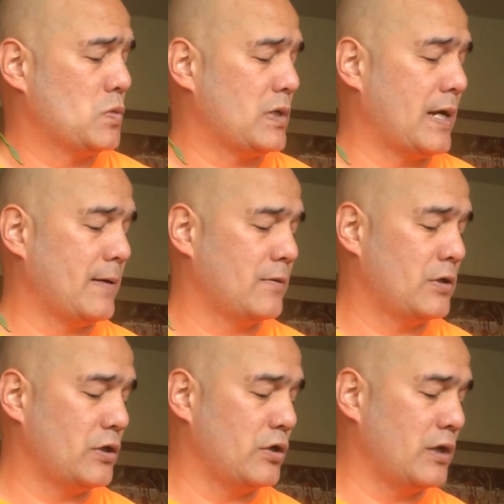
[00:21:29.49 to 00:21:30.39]
Okay,
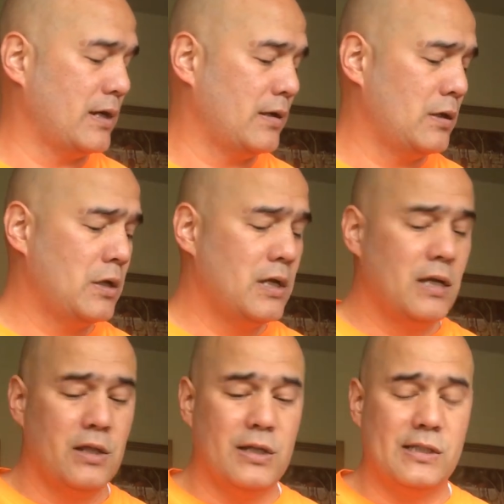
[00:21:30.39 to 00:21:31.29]
so you're gonna
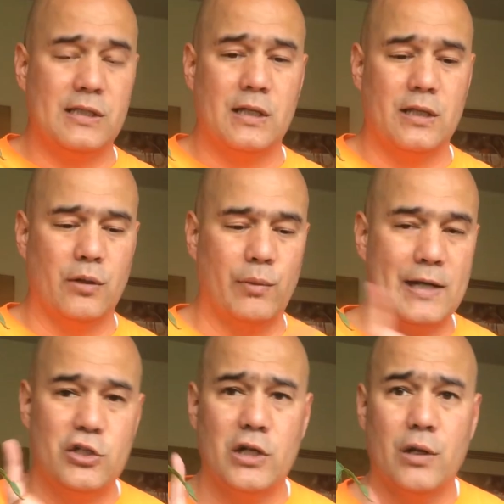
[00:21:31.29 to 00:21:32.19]
the
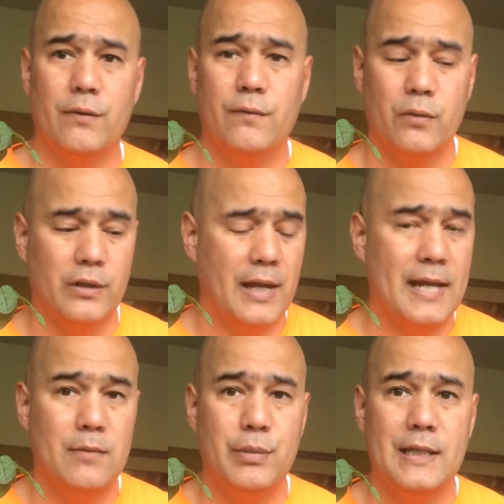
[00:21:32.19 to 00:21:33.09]
ratio for the
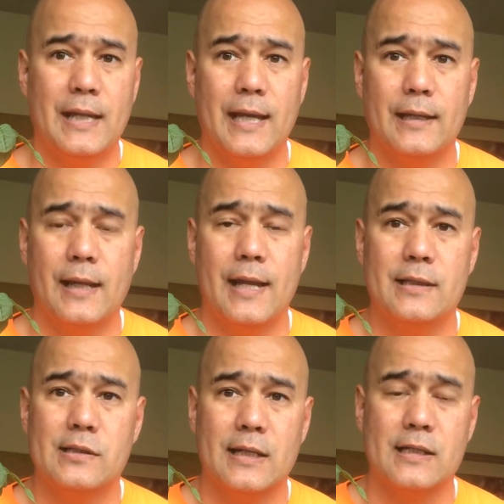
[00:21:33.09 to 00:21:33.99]
NPK, N
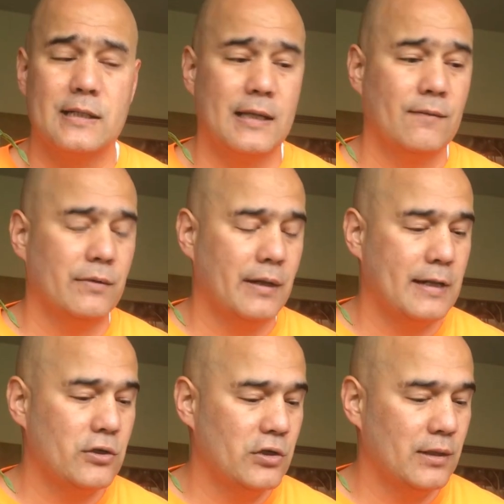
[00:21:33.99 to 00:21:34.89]
stands again for
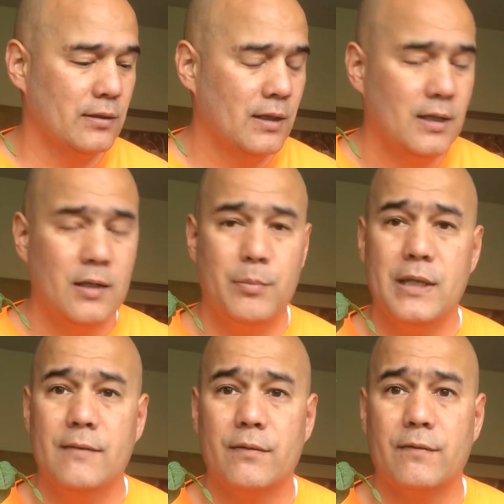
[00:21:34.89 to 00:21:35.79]
nitrogen,
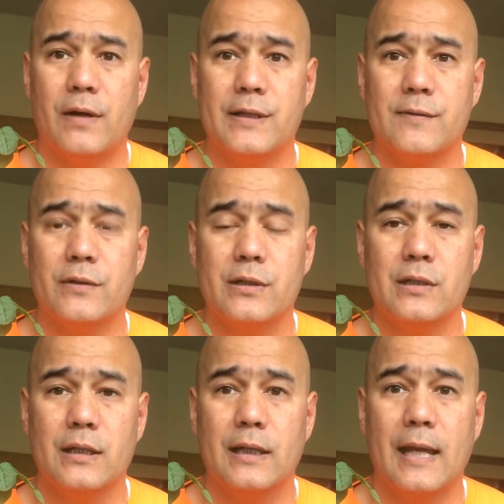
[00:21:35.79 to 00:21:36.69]
P for phosphorus,
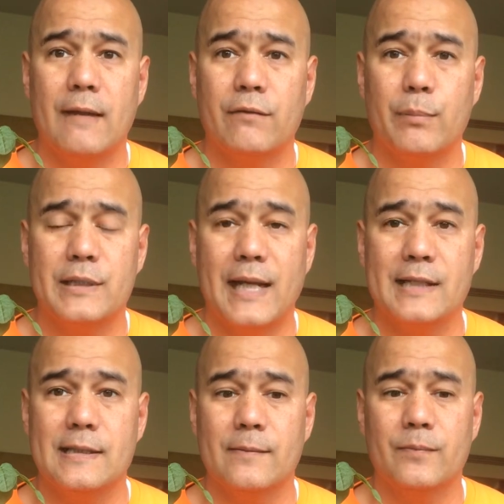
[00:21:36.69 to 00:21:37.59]
and K for
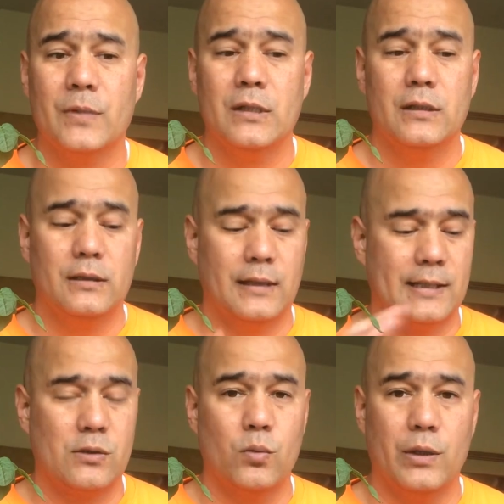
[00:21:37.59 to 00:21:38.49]
potassium.
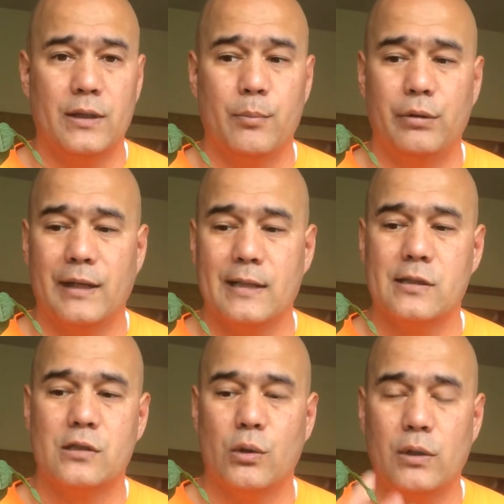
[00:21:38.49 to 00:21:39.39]
That's what the plants
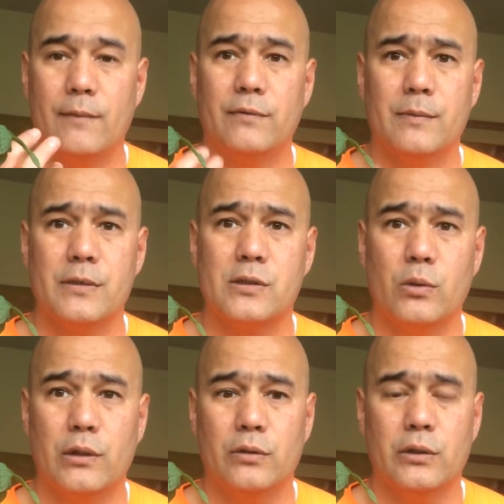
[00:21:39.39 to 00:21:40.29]
soak up from the
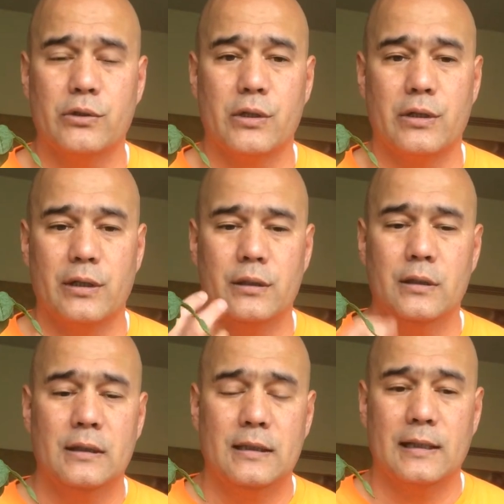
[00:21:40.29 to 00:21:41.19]
soil. Those are the
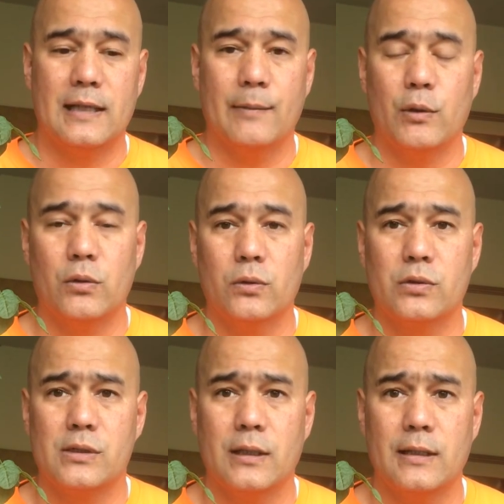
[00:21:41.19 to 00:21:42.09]

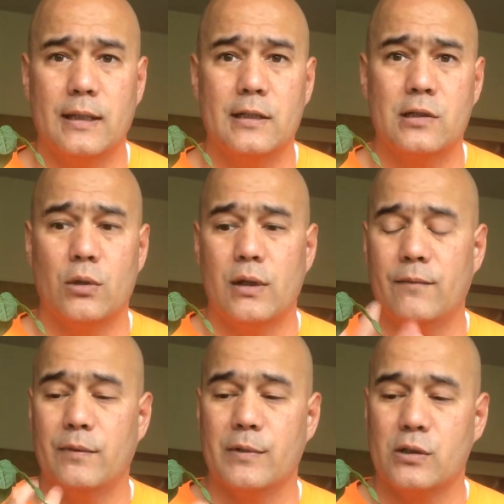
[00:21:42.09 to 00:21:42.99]
chemicals that they soak
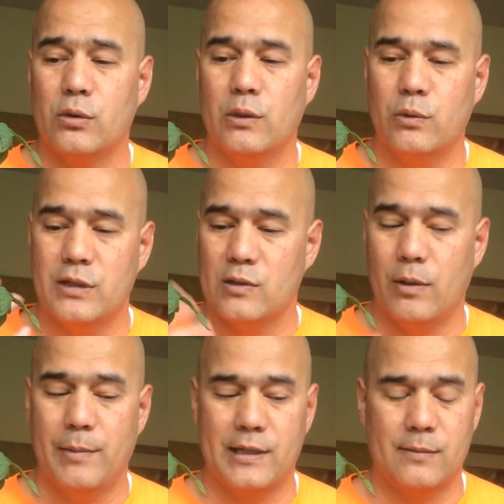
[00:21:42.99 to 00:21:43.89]
up from the soil, which is
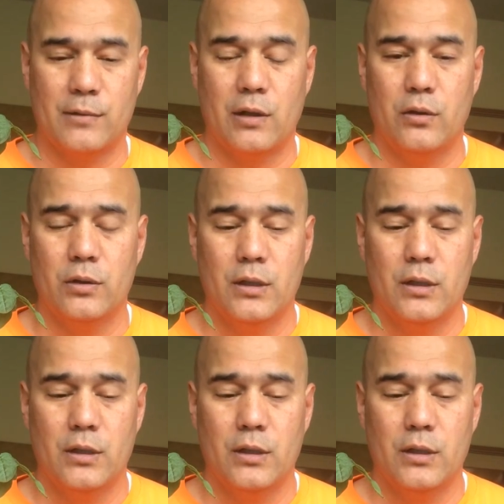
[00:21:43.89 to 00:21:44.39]
what makes them grow.